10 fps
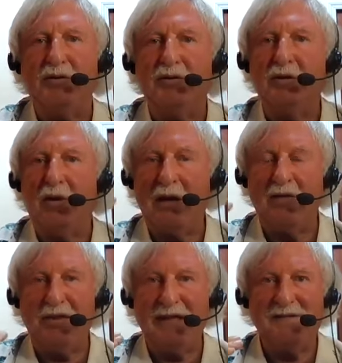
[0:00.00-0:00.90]
you'll know how
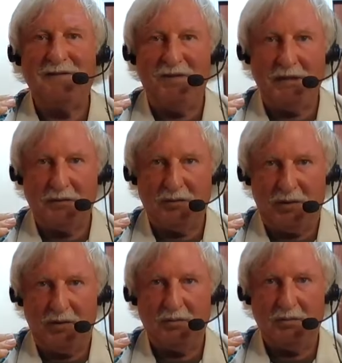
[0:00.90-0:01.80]
things feel to
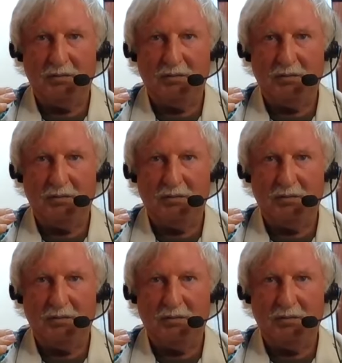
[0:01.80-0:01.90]
you.